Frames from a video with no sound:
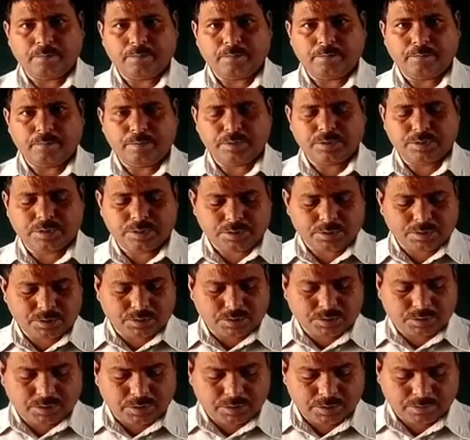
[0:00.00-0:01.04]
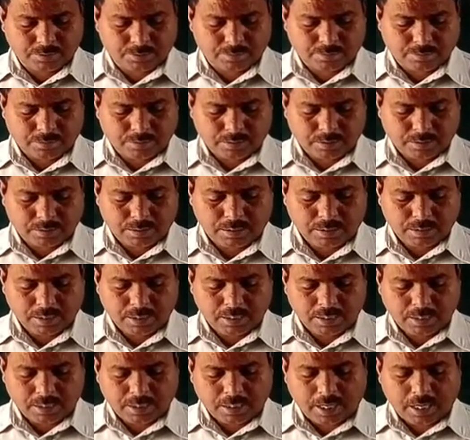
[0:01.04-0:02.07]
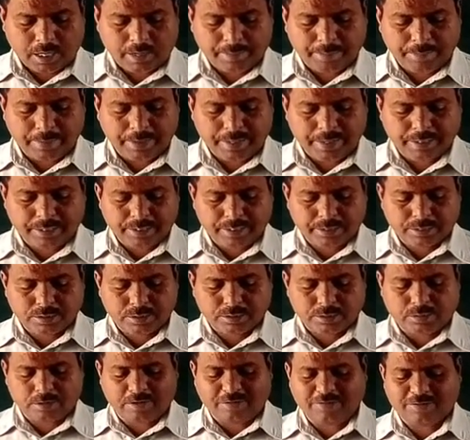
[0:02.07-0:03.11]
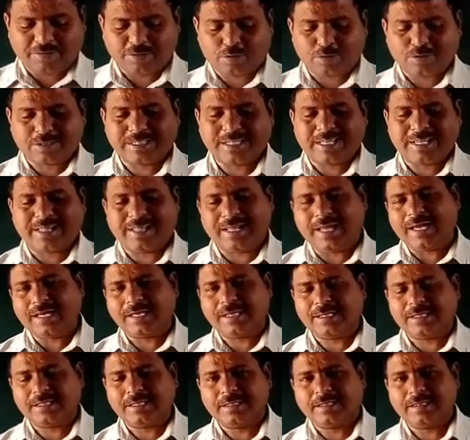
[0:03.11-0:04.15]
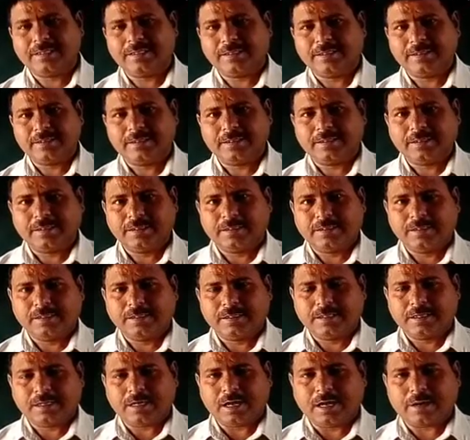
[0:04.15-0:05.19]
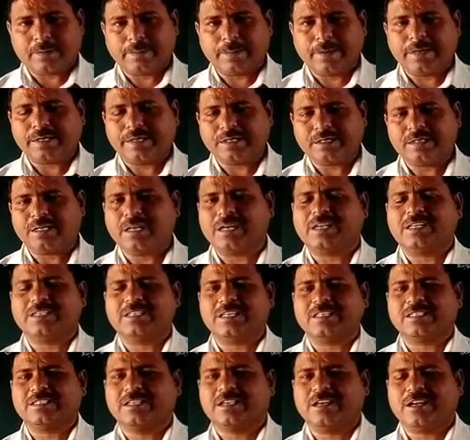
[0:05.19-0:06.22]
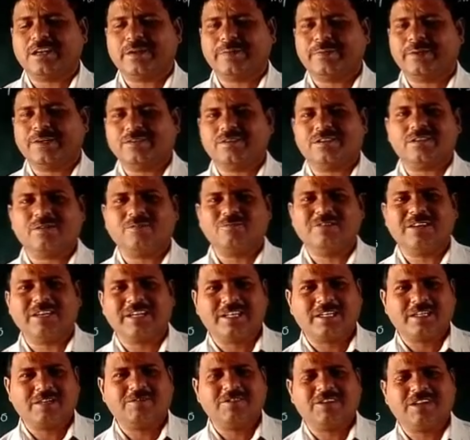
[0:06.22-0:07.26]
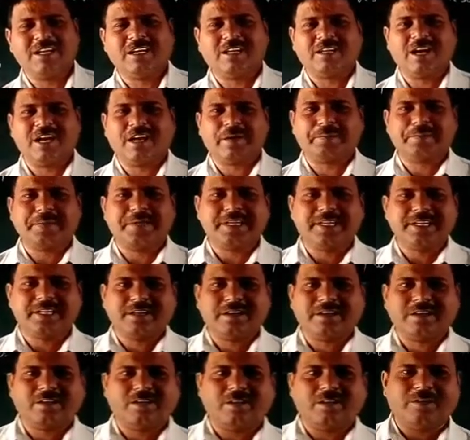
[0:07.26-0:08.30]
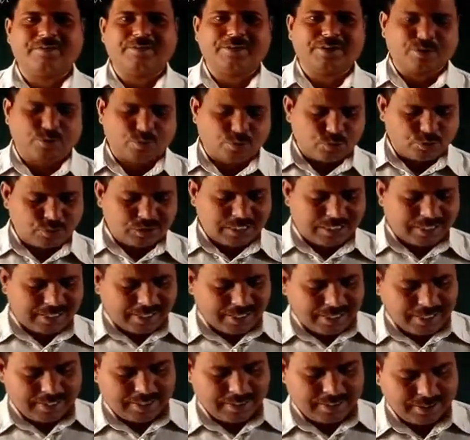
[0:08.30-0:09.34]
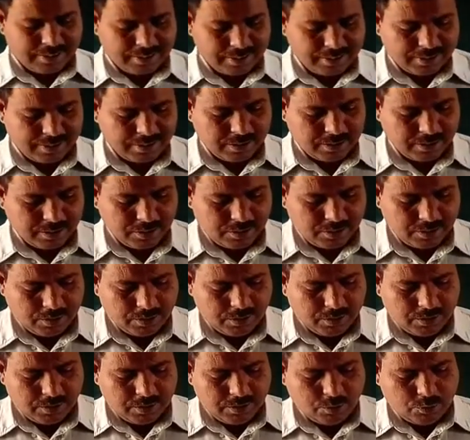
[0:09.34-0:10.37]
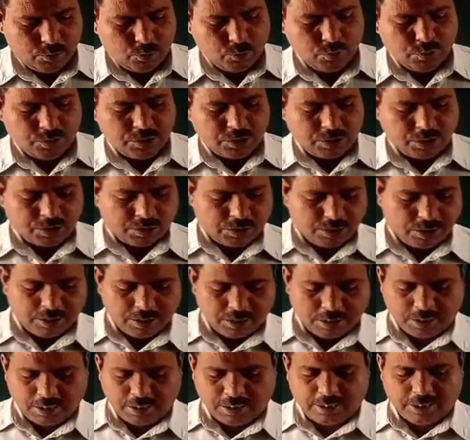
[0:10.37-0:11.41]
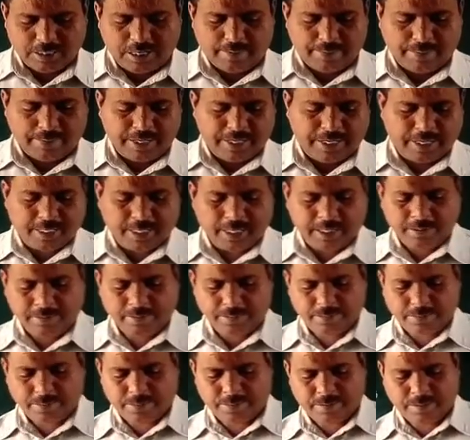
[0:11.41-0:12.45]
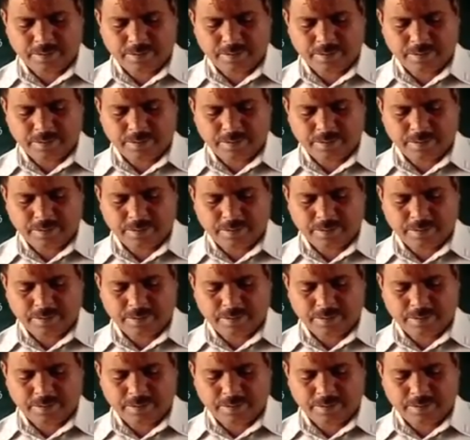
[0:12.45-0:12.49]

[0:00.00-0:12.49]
Mrs. Carpenters of Rosella. Carpenters, that is a surname, it is not a work. Okay, Carpenter of Rosella, New Jersey in America.